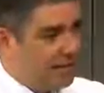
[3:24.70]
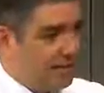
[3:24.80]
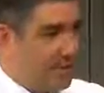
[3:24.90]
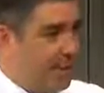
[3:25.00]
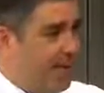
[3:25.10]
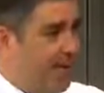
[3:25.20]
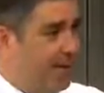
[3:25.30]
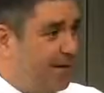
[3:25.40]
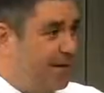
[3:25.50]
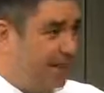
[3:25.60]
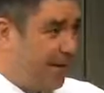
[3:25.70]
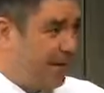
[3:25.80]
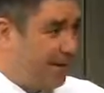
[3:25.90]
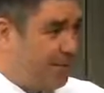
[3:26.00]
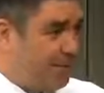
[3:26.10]
Diabetes, high
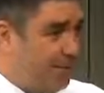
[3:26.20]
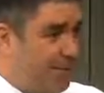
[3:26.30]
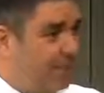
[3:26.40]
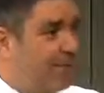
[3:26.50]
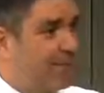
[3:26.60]
cholesterol,